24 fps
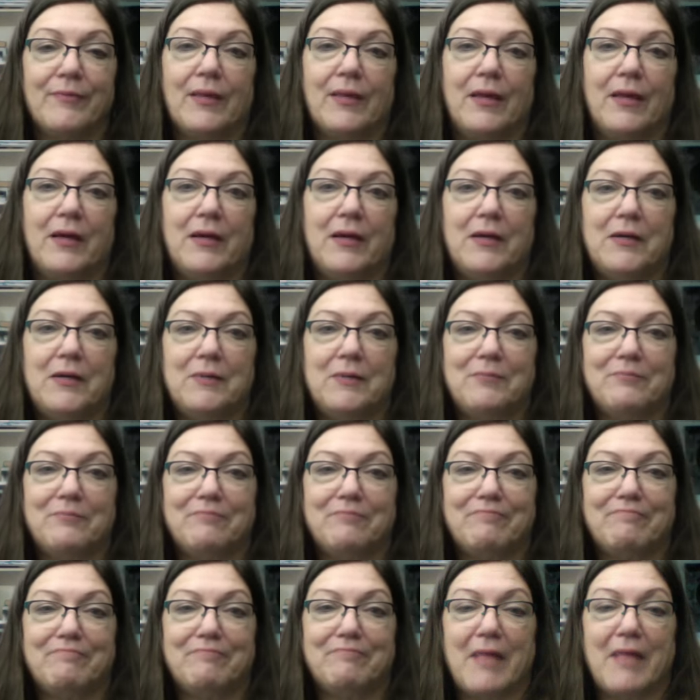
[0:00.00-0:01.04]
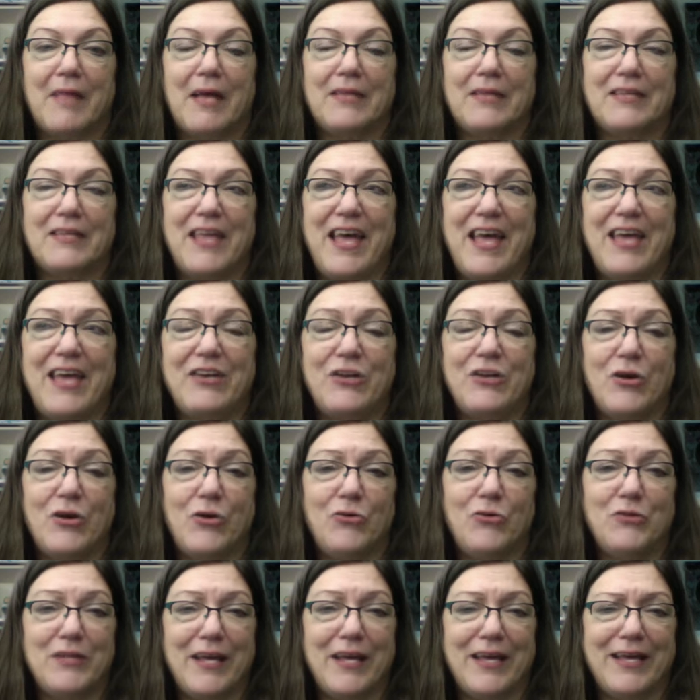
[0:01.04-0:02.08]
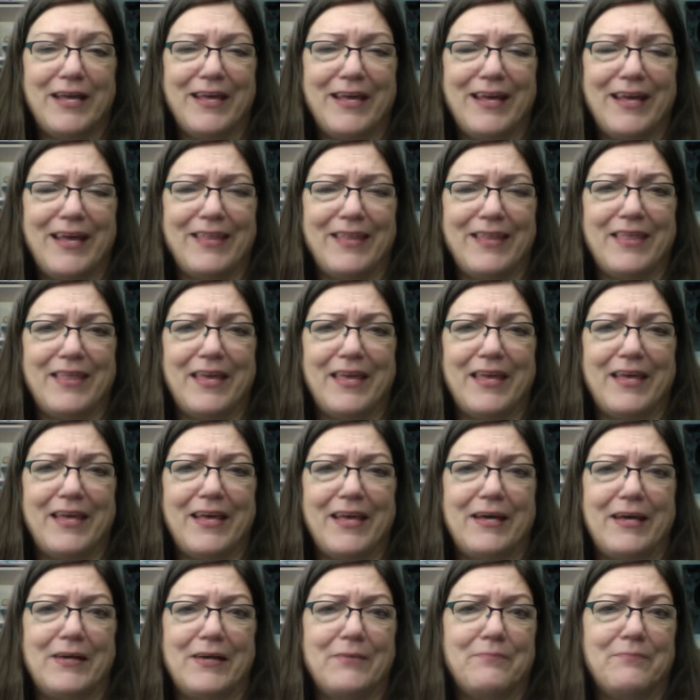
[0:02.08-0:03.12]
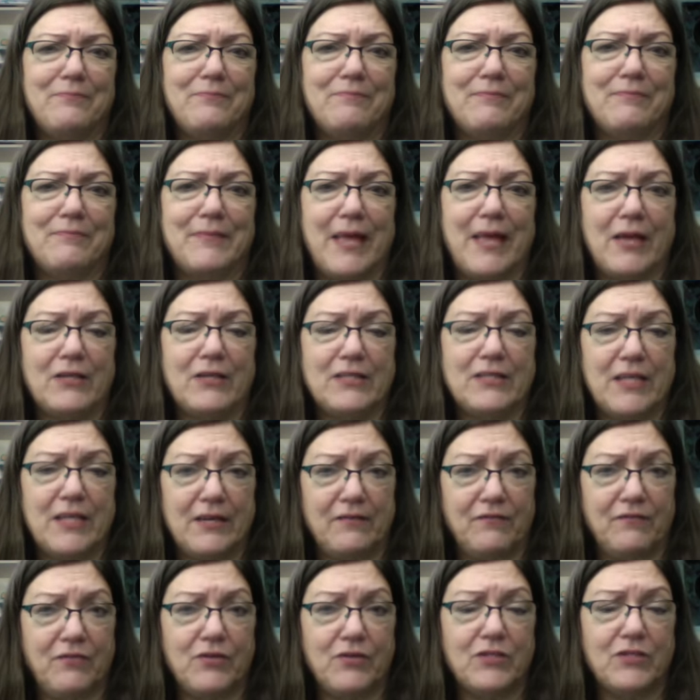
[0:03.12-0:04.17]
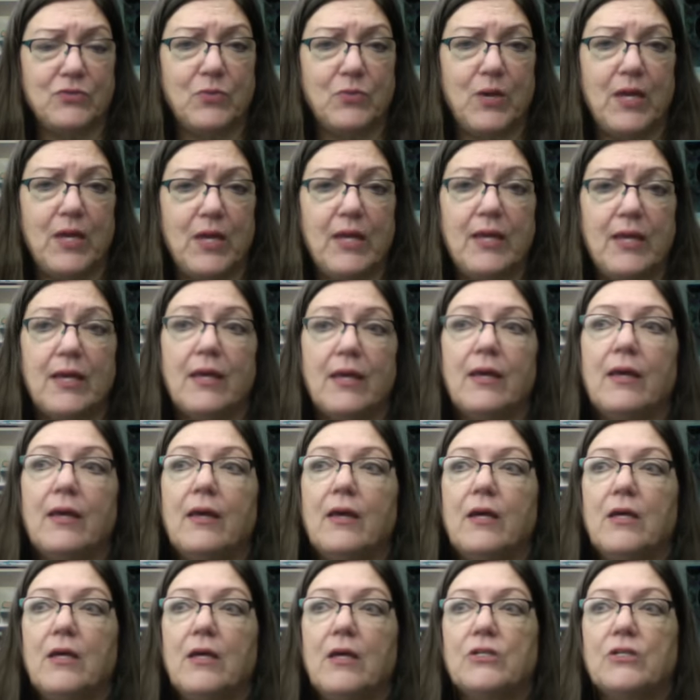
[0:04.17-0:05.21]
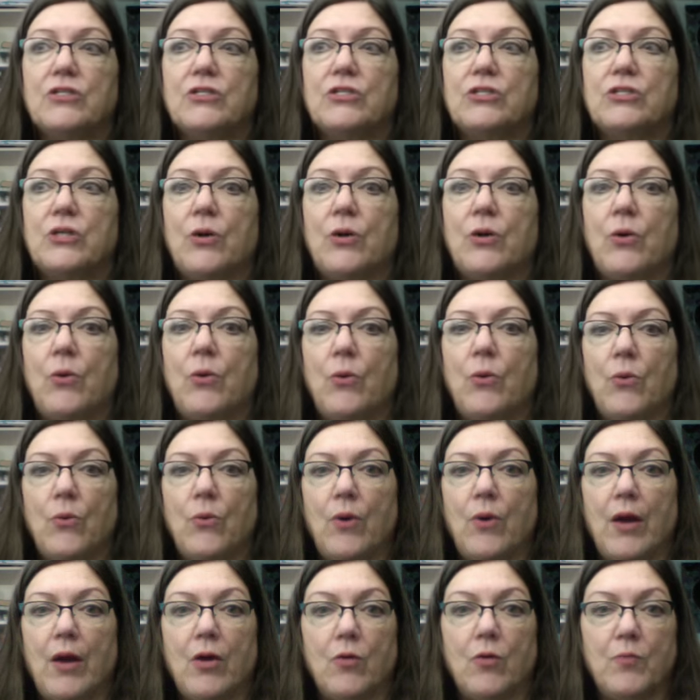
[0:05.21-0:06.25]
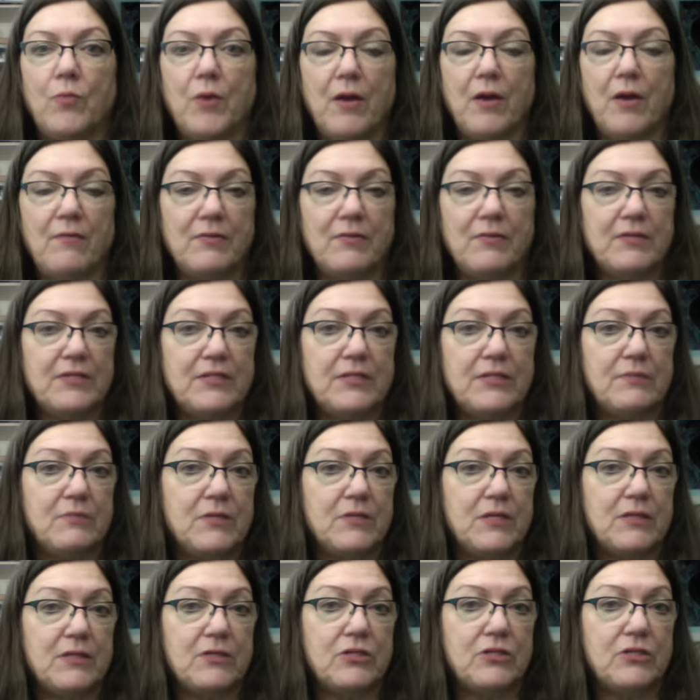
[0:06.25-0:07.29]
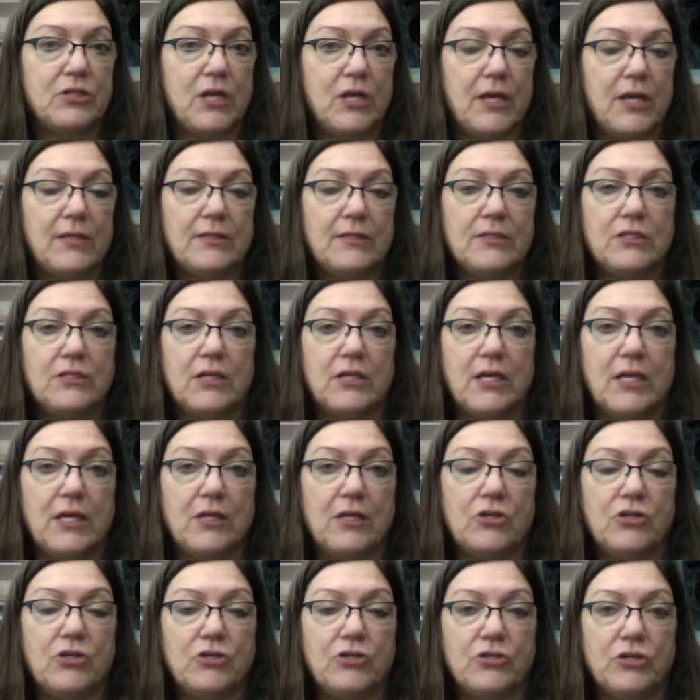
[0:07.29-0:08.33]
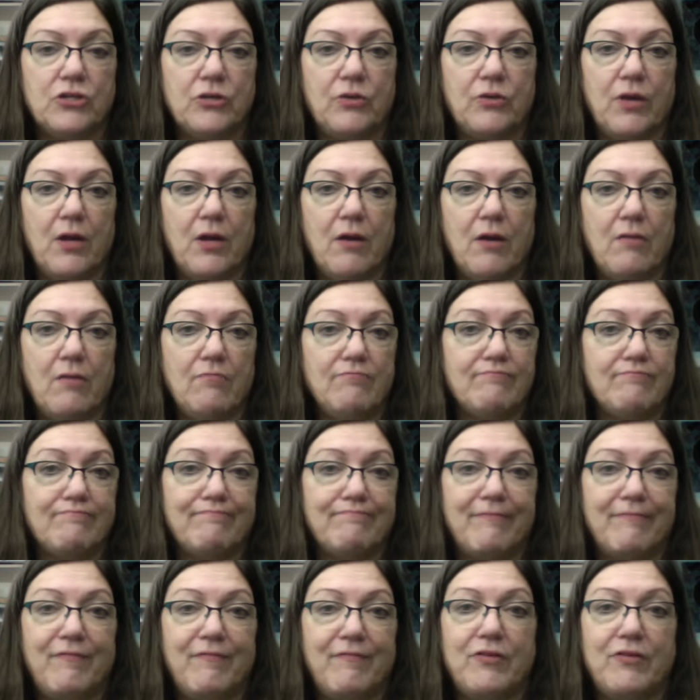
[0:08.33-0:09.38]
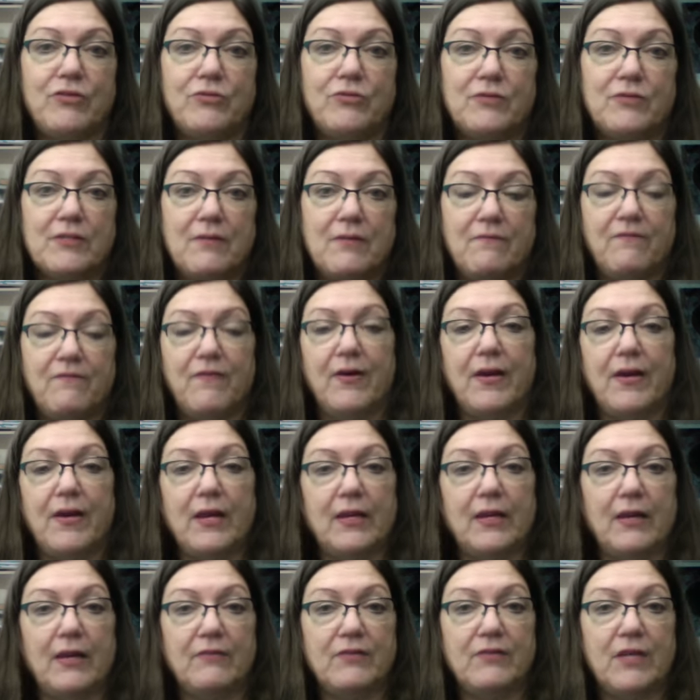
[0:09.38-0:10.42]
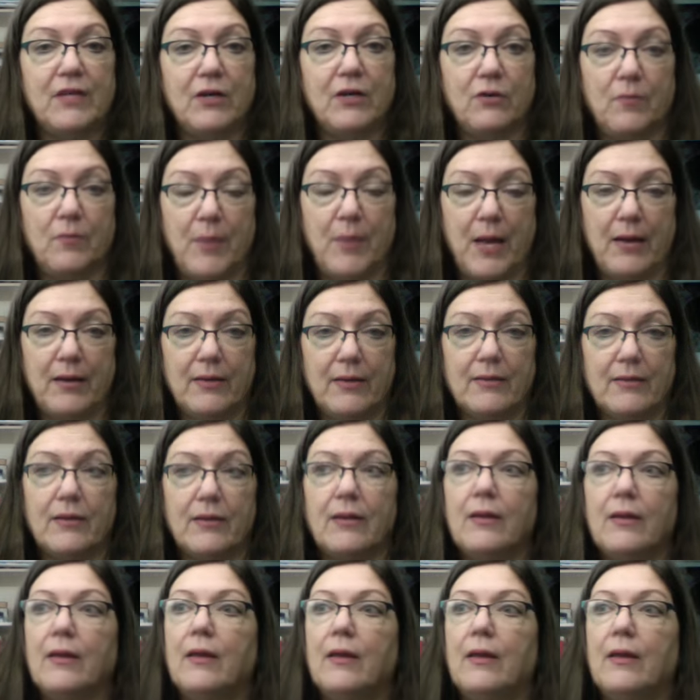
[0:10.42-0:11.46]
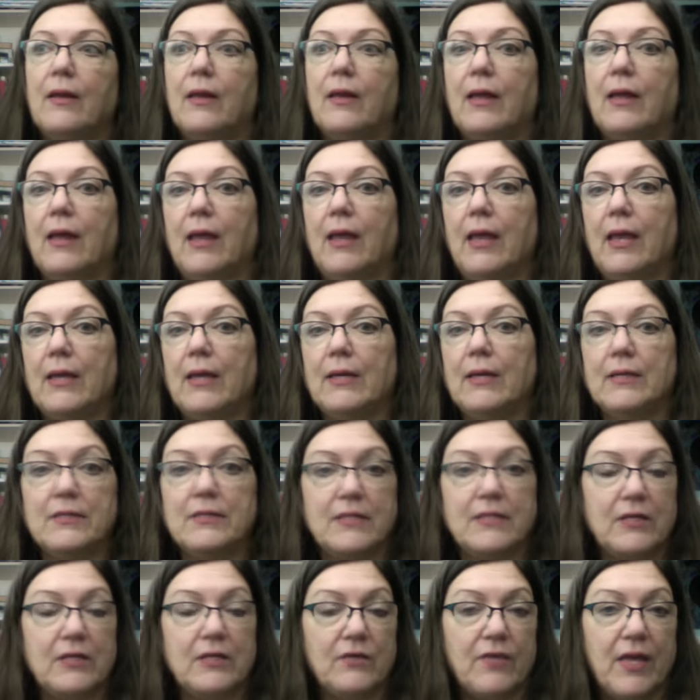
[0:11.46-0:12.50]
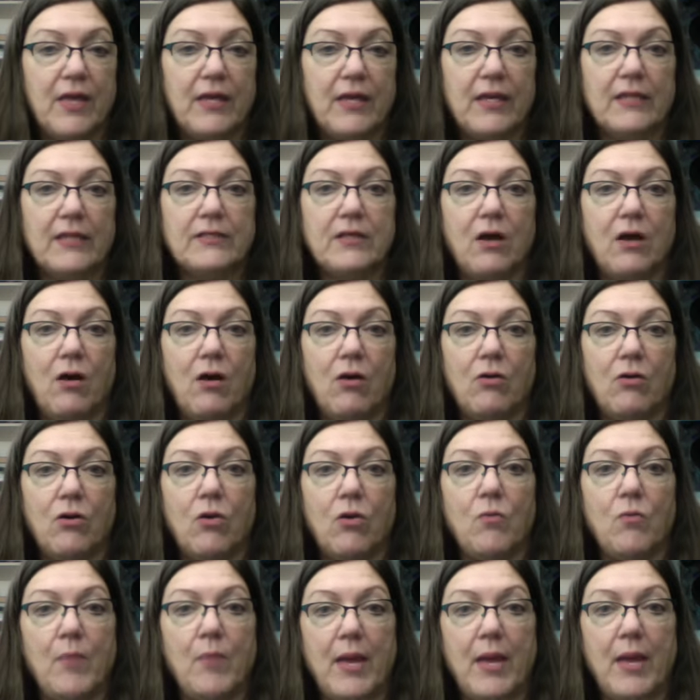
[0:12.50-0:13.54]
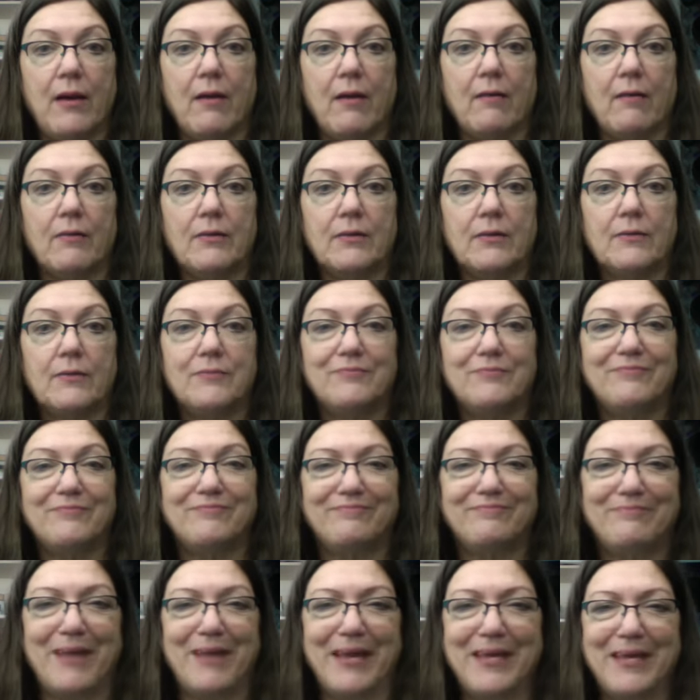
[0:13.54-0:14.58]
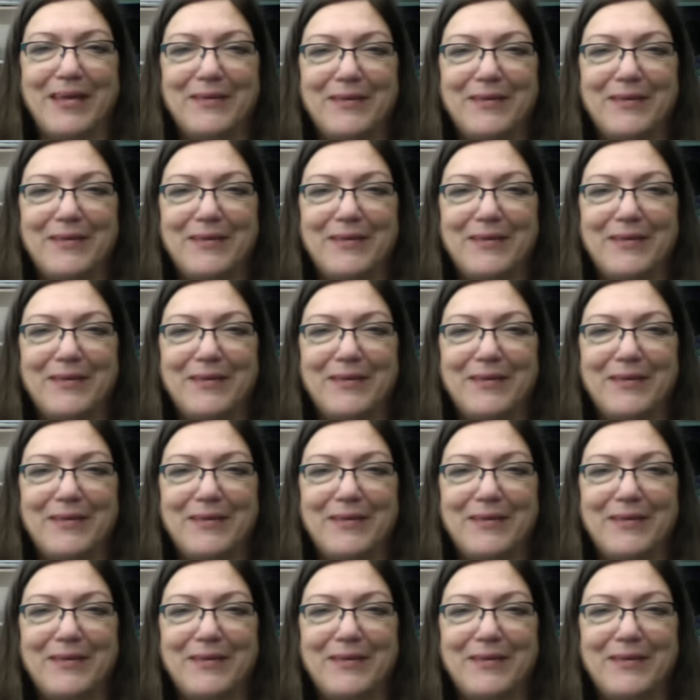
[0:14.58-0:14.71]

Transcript: On that note, I think that's it for this week. So I hope you're having some chance to get into your studio. If you're doing something fun, I'd love to hear about it. And until then, let's all go make art. Bye.